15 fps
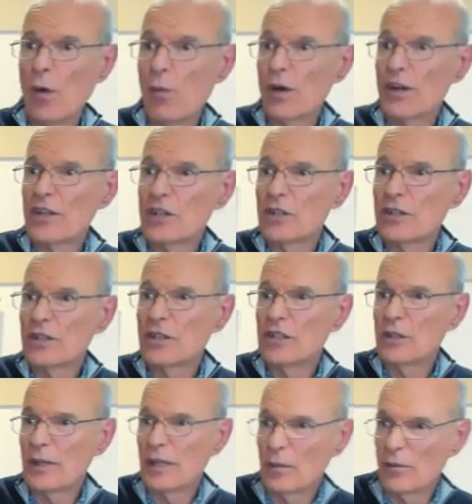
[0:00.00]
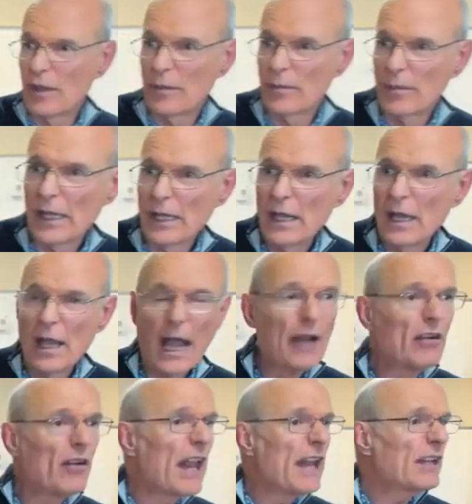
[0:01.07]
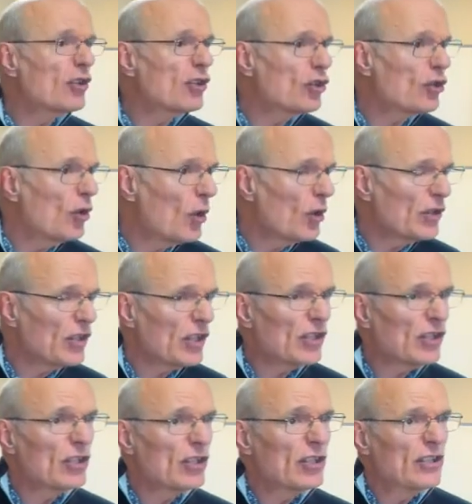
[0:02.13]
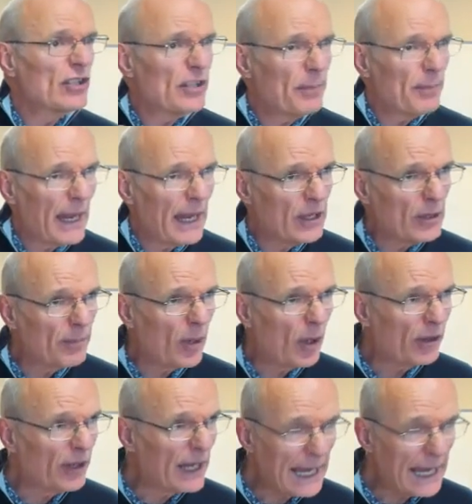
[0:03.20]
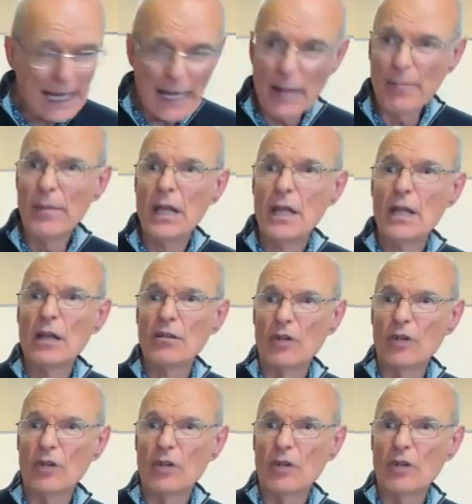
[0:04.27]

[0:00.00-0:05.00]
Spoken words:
What is God doing with me? And it draws us to depend upon Him